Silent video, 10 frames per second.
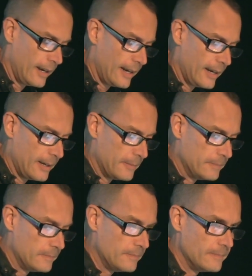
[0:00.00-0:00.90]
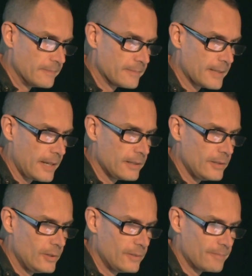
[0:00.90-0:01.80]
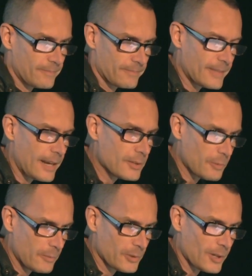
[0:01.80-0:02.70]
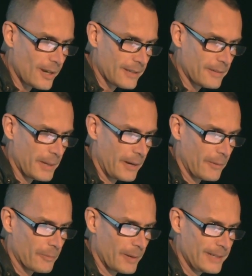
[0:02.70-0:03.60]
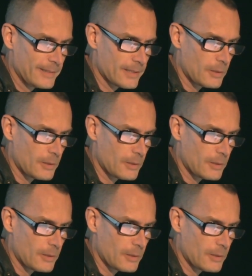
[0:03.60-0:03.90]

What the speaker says: then that's what we're talking about, right?